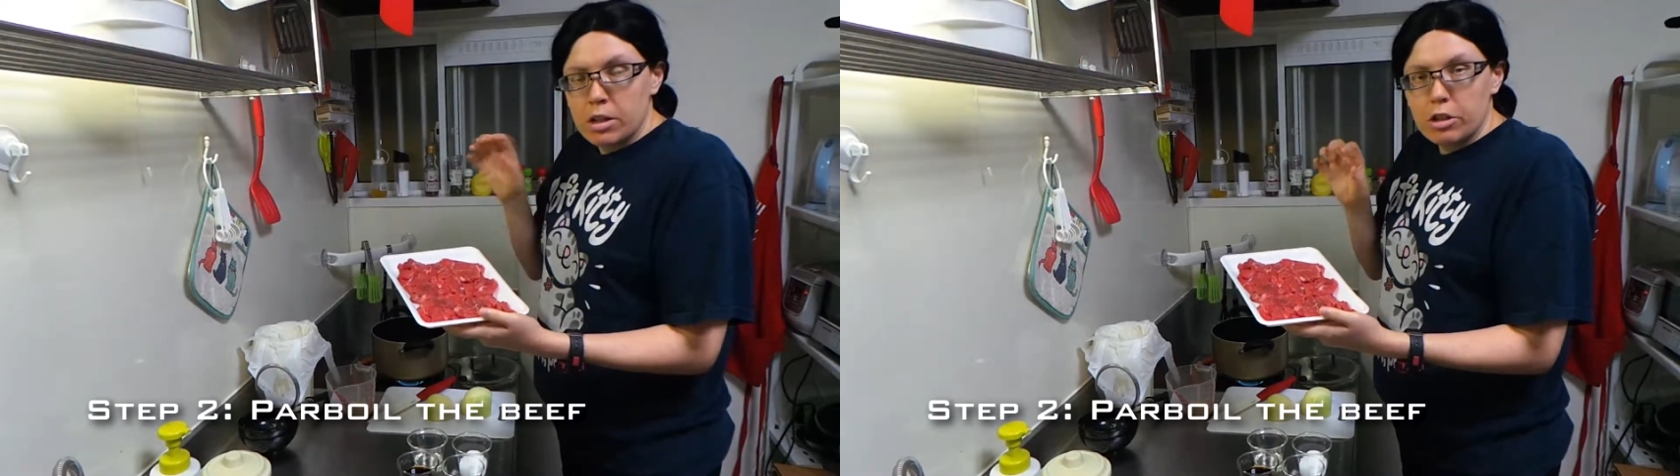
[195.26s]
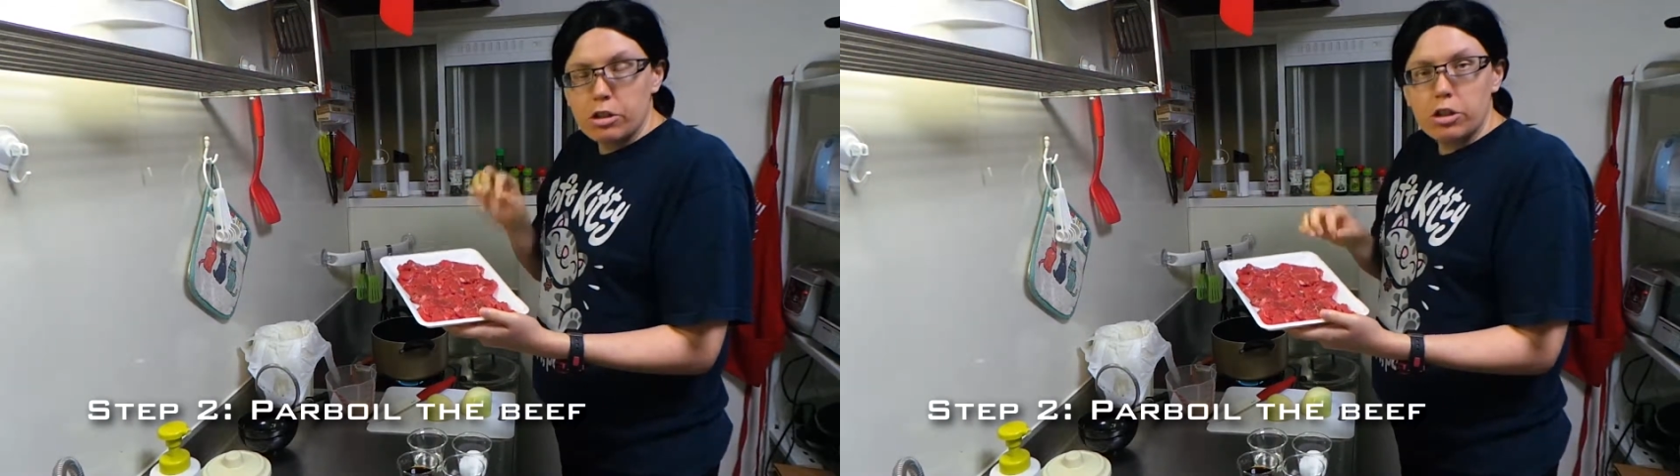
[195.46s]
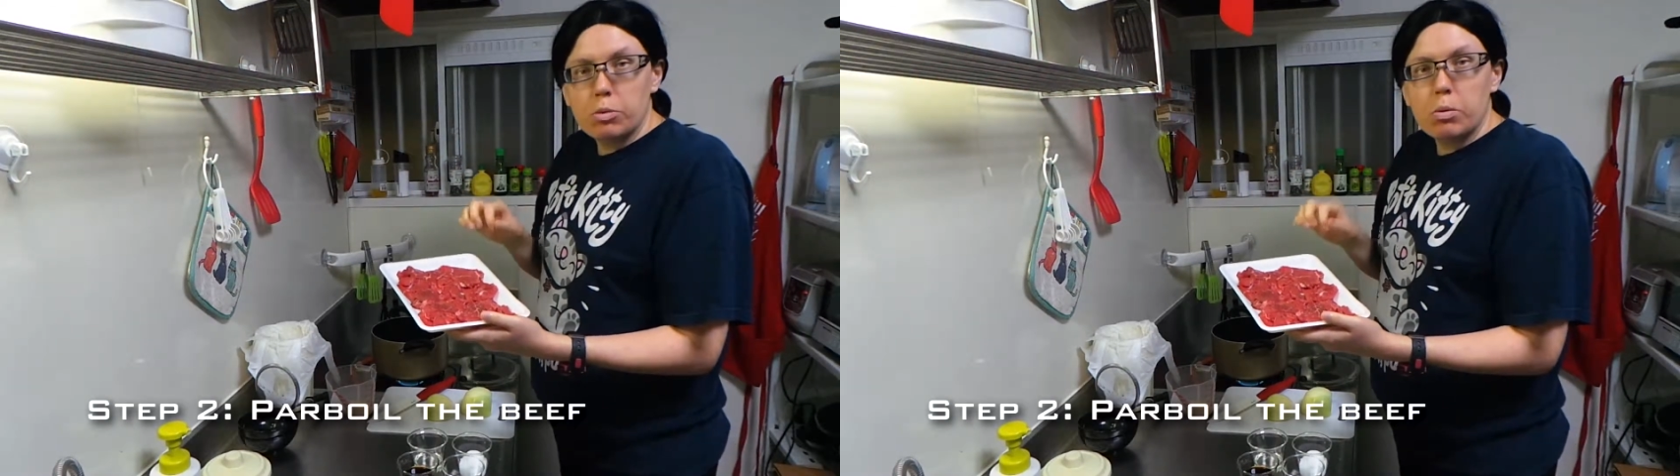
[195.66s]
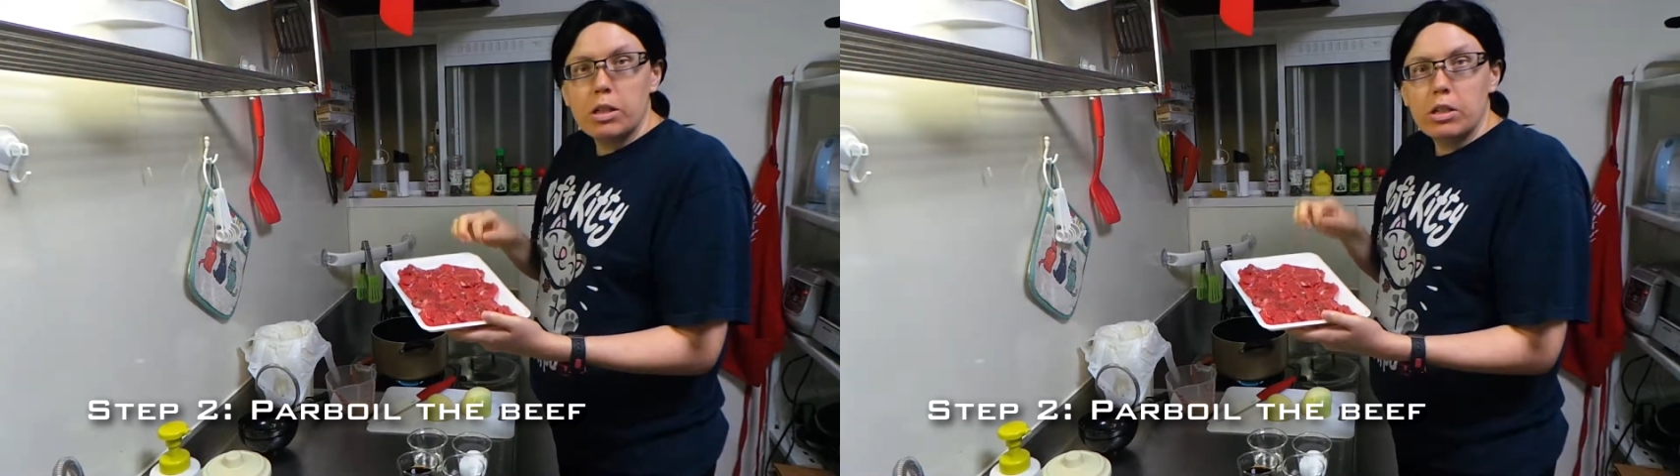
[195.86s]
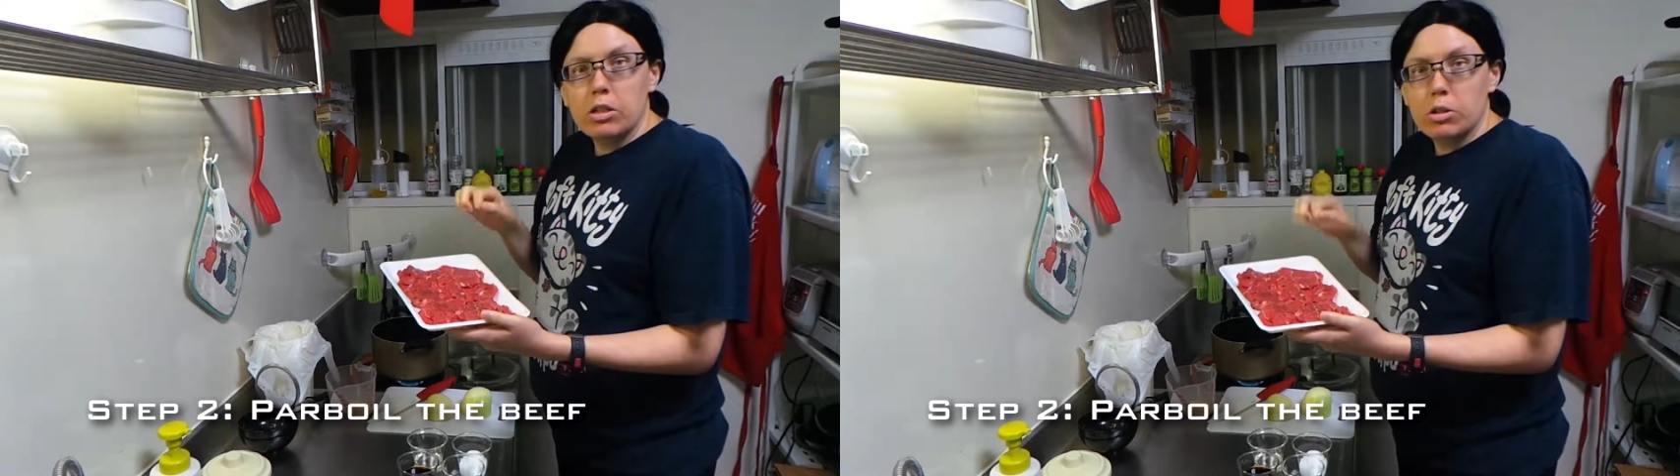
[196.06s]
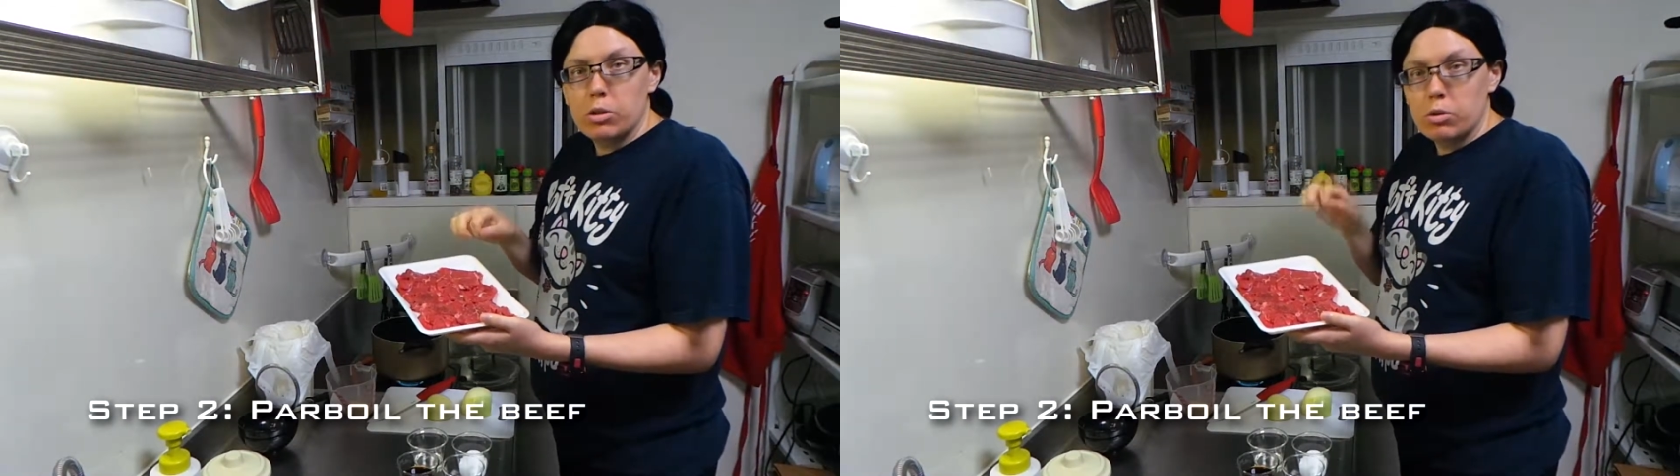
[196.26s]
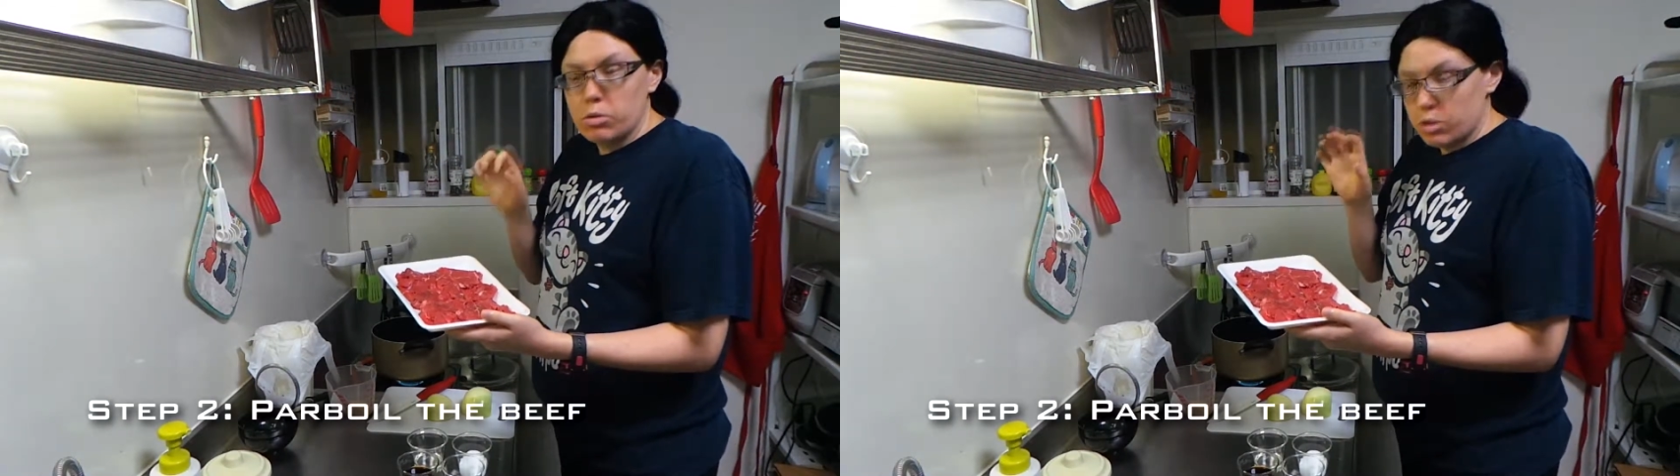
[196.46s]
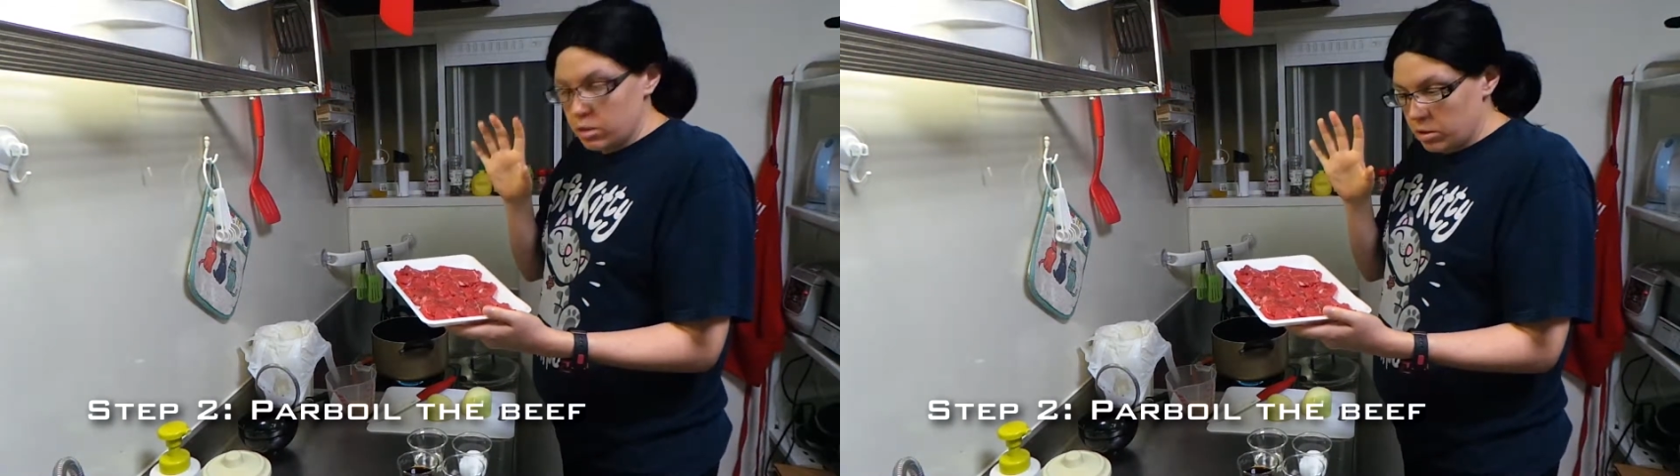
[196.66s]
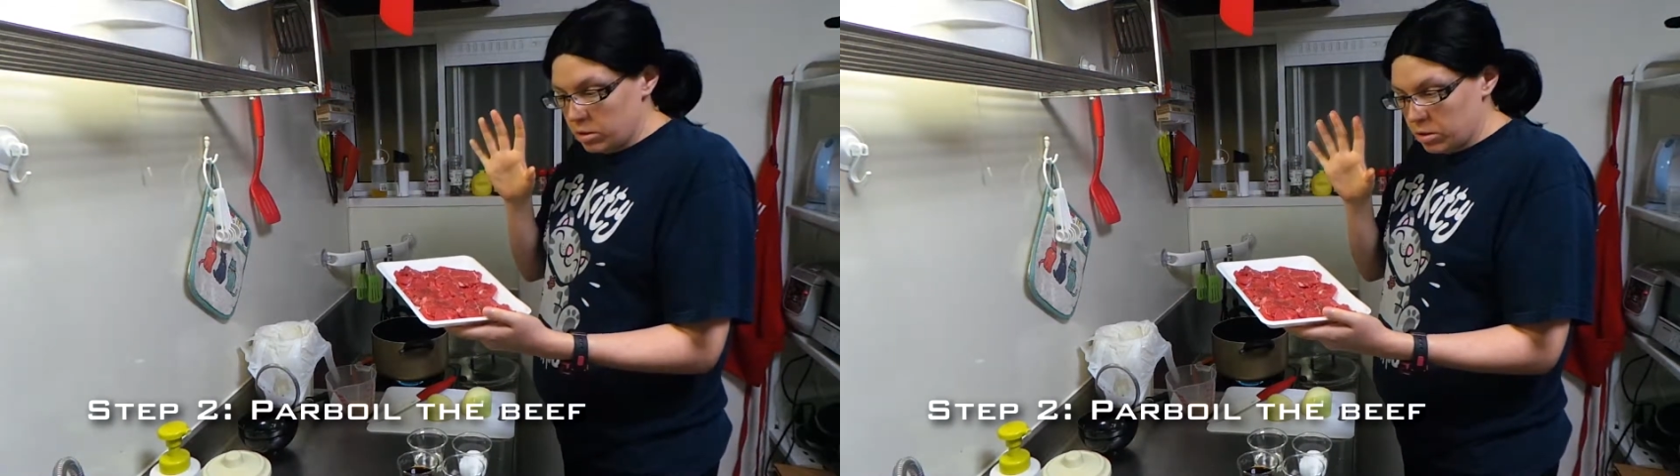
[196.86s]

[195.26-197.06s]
You're just wanting to lose